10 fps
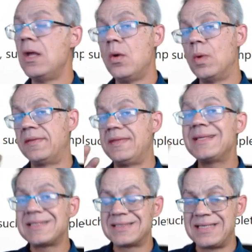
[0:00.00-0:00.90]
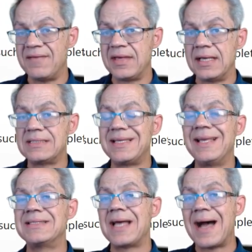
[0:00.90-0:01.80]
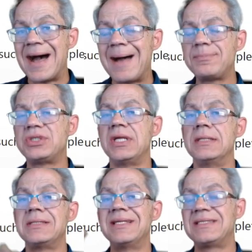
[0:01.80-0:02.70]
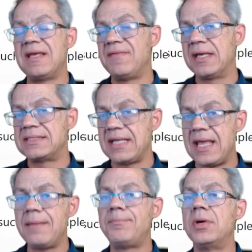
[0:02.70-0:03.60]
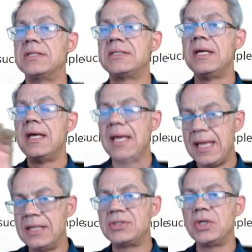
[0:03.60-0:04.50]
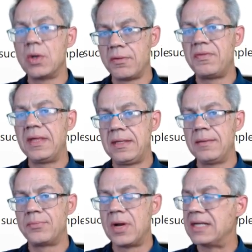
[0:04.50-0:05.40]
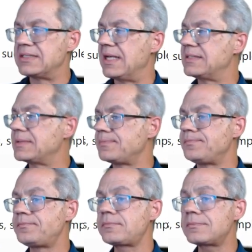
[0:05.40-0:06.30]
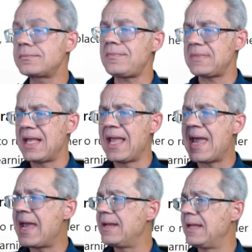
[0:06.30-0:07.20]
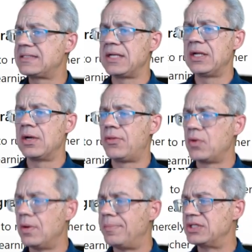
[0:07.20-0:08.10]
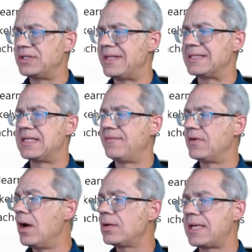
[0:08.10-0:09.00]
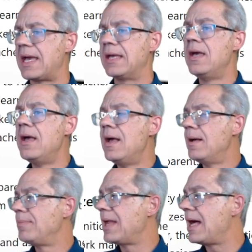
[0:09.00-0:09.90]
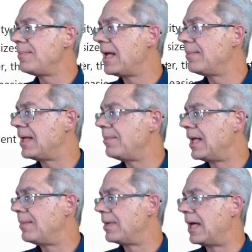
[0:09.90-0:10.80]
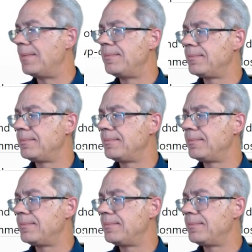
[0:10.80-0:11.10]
What this is giving us is options. It's giving us inputs into your thinking process. And it's going to go through a bunch of that stuff. Okay, blah, blah, blah, blah, blah.